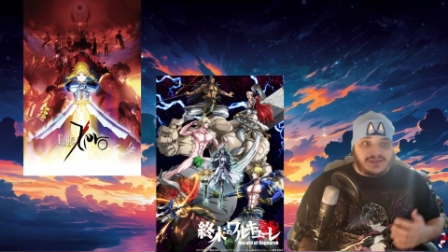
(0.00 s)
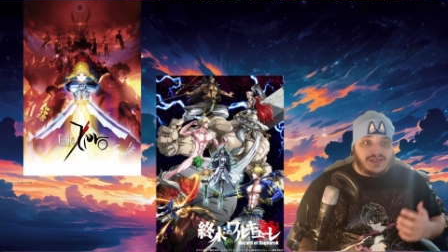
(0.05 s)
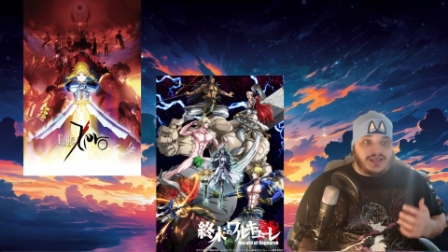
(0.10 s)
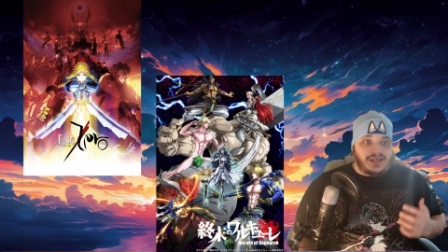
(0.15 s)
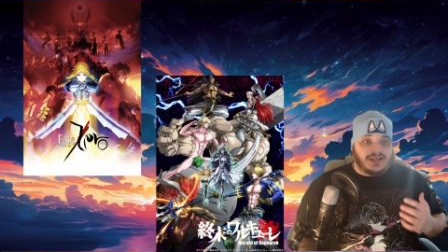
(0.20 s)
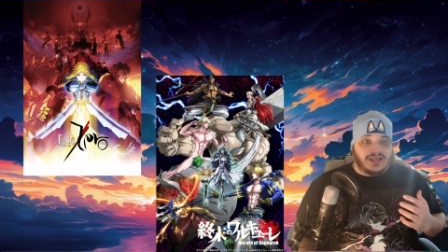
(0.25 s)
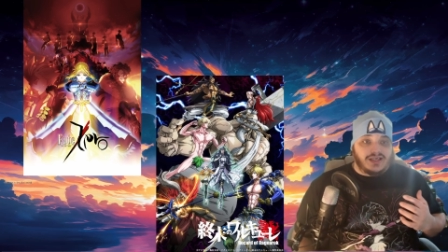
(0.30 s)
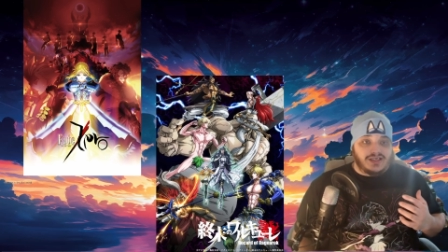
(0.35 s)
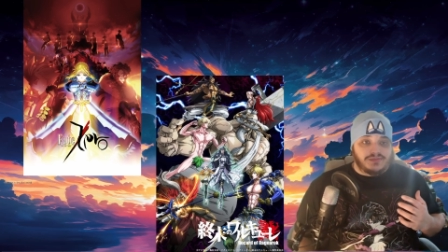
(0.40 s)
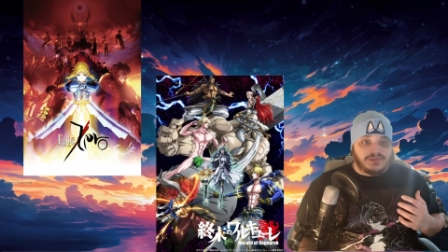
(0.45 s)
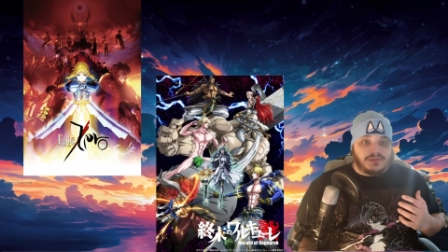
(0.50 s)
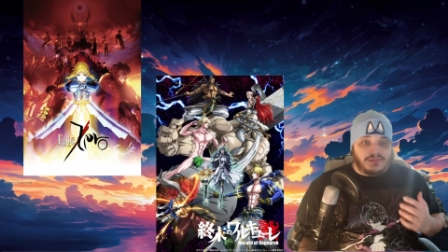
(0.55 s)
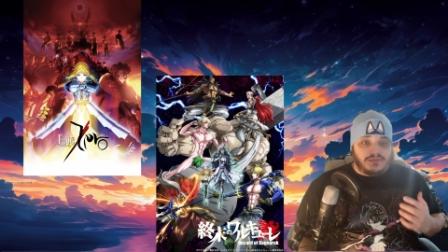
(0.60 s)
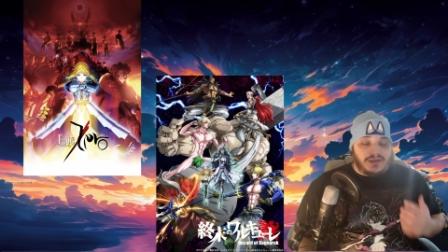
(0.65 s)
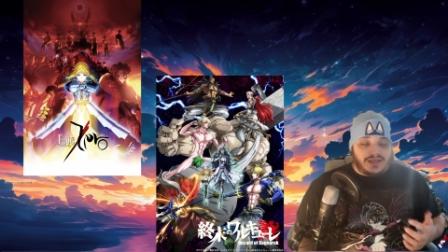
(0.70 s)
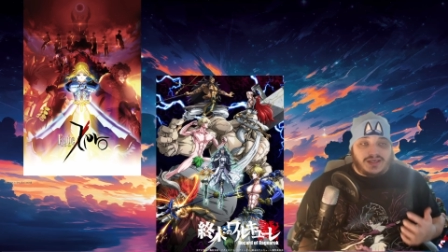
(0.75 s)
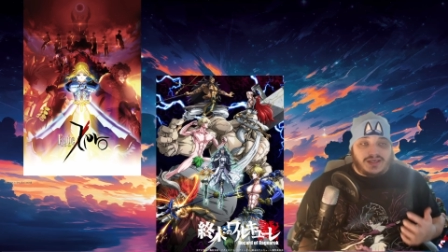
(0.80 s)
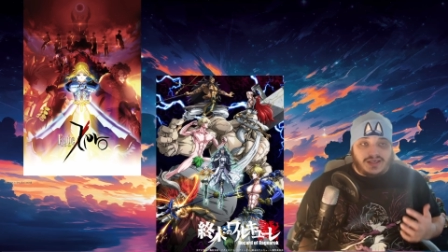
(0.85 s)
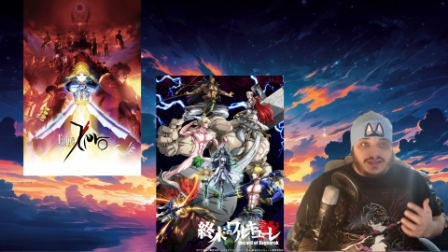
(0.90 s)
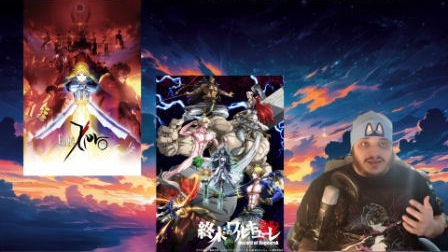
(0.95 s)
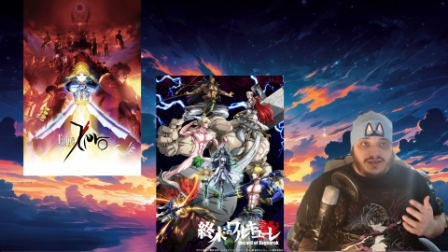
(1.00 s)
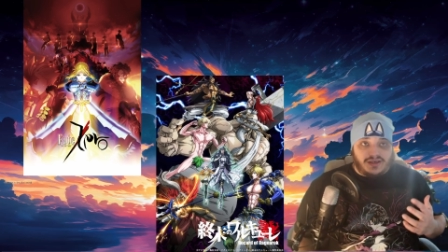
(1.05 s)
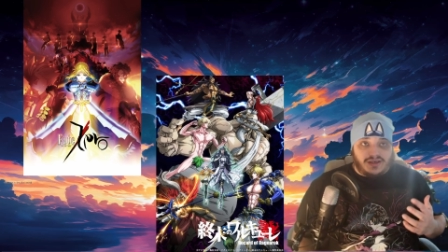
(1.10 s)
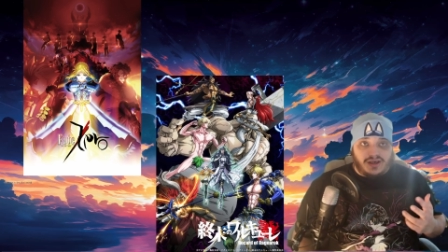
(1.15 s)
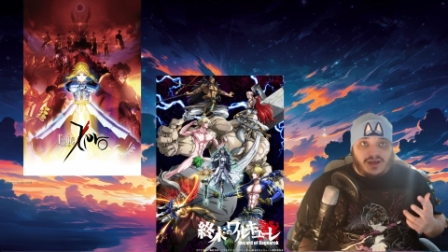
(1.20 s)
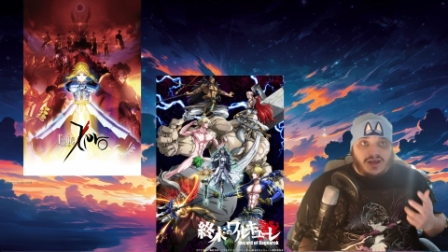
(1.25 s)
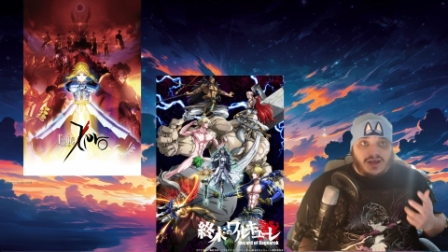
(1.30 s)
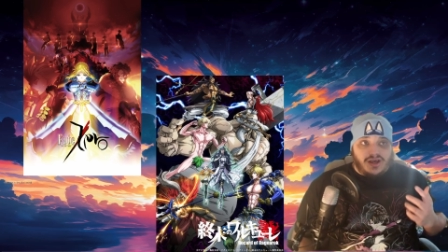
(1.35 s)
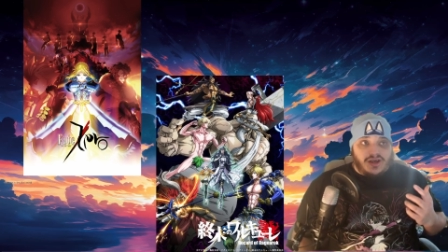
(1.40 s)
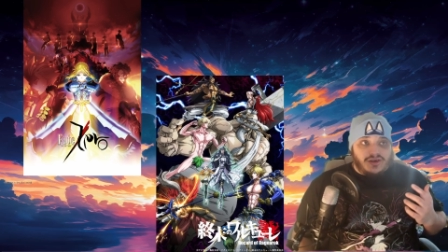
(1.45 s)
and has been making
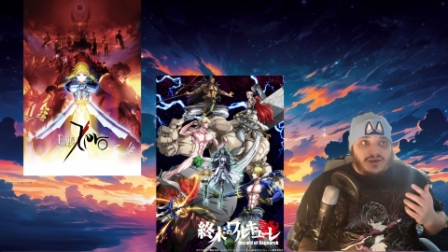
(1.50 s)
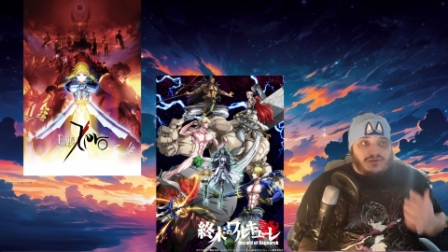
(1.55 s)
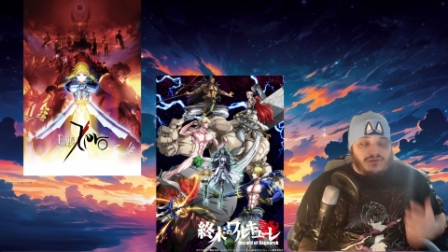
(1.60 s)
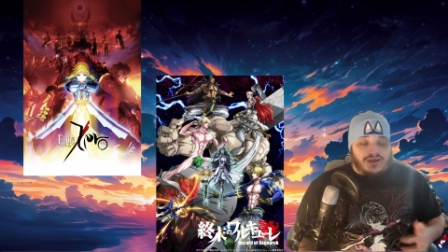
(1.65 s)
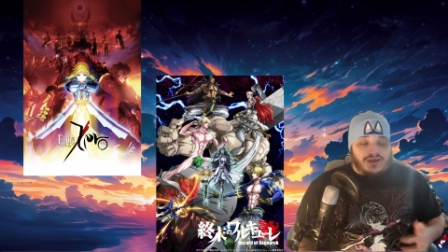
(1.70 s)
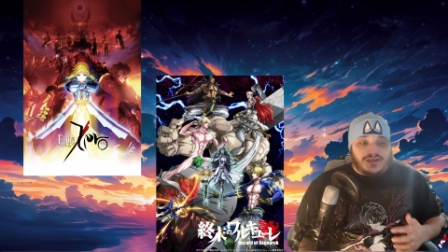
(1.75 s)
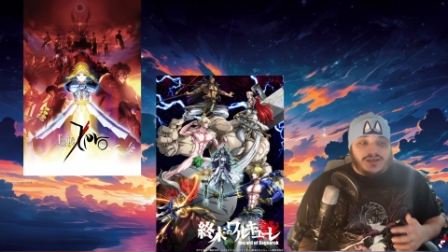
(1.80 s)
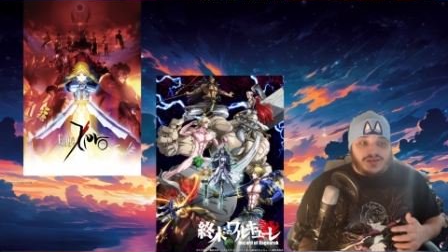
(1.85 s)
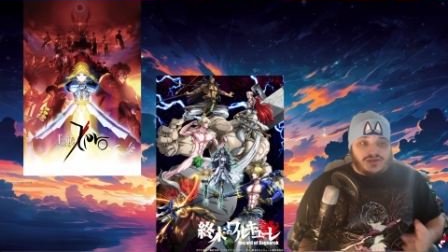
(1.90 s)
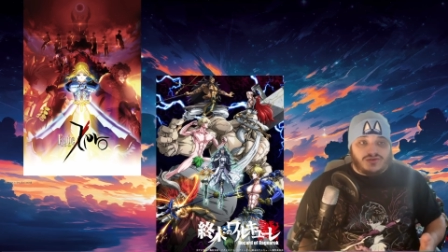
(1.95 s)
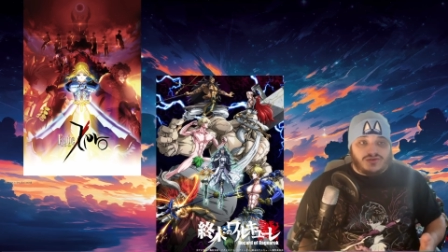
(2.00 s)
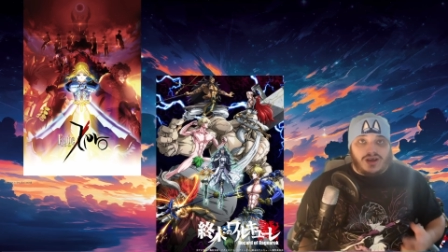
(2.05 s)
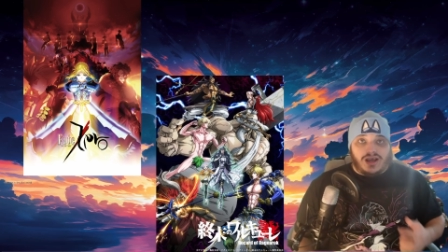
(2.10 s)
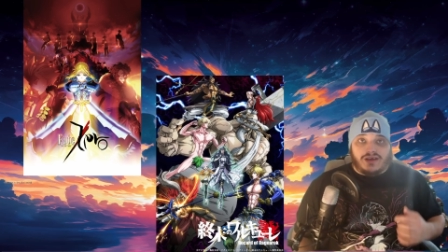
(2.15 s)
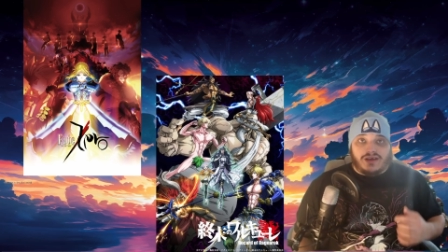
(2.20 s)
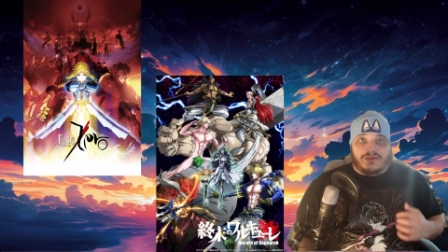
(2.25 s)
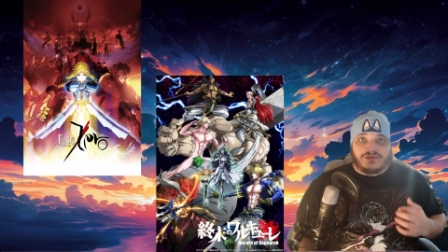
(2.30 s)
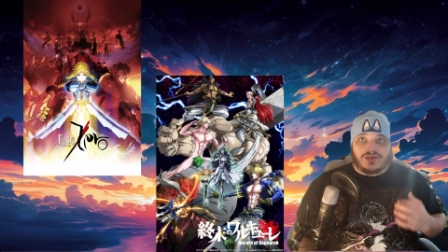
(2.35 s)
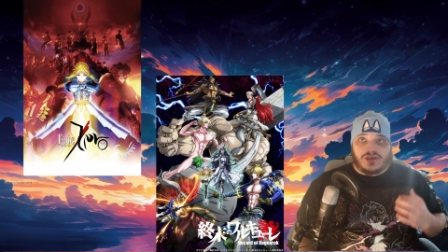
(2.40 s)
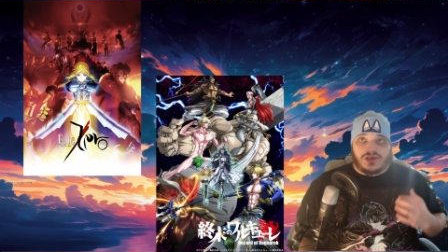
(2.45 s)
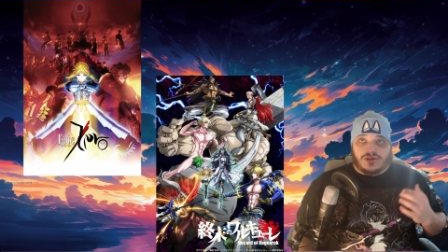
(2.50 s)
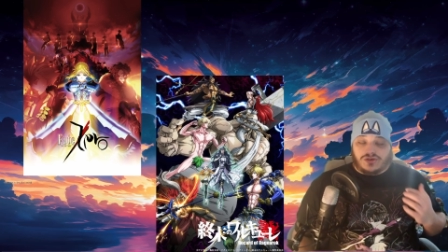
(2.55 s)
great strides,